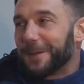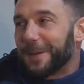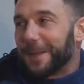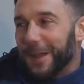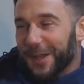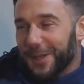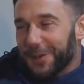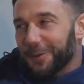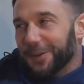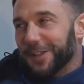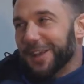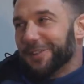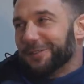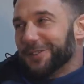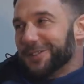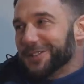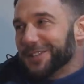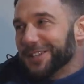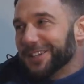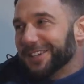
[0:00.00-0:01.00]
uh-huh. Ah, you were
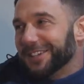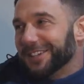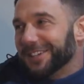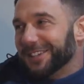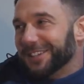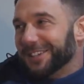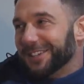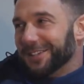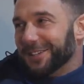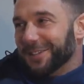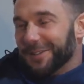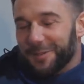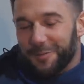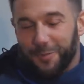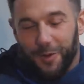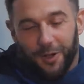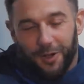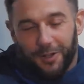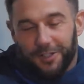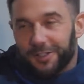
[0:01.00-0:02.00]
nervous, eh? Yeah, nervous.
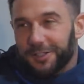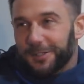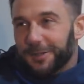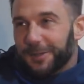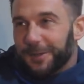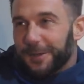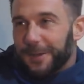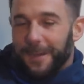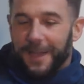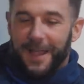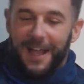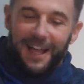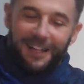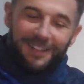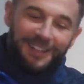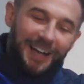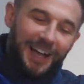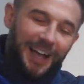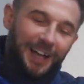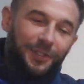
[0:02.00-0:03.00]
Could you well, tell that, Tom? Why?
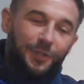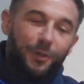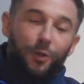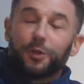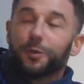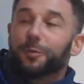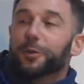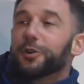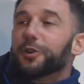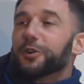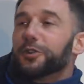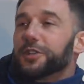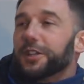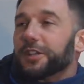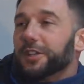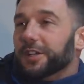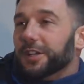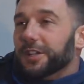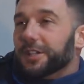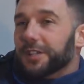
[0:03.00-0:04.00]
Uh, nah, only because
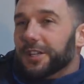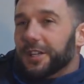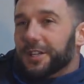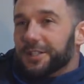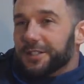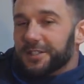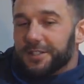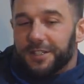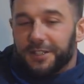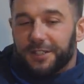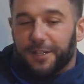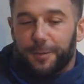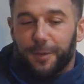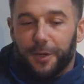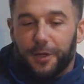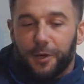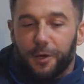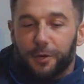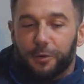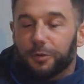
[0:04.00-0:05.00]
it's the
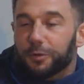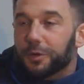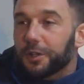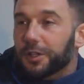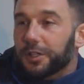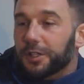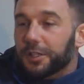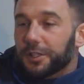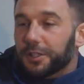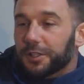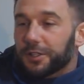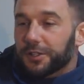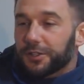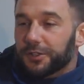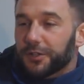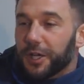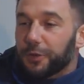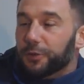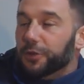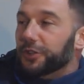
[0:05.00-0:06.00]
typical.
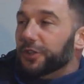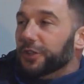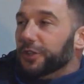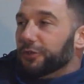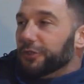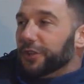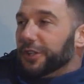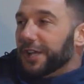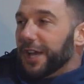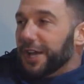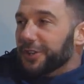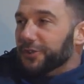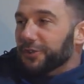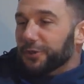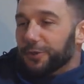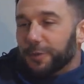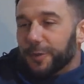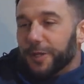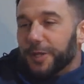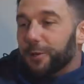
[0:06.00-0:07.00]
Now you do it really
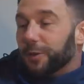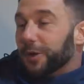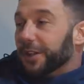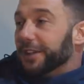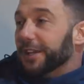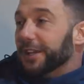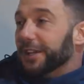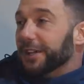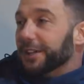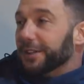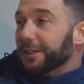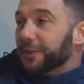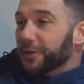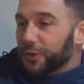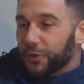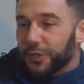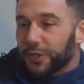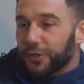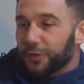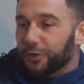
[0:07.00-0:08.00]
naturally, the way you want to do it. Eh?
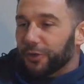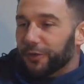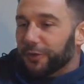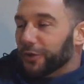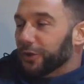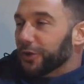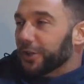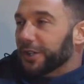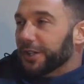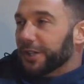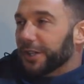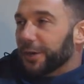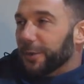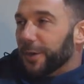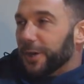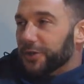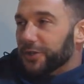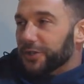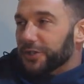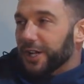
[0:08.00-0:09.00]
So mm. like you're not even looking at the
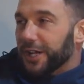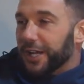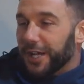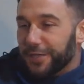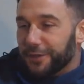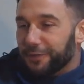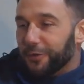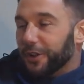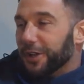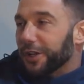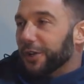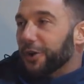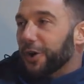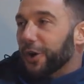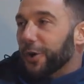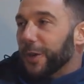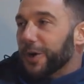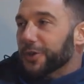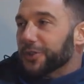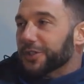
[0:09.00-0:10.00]
questions. Like, can. you've already got
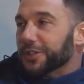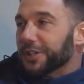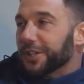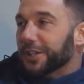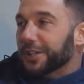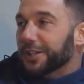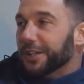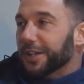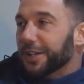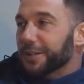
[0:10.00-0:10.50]
a question in your head. The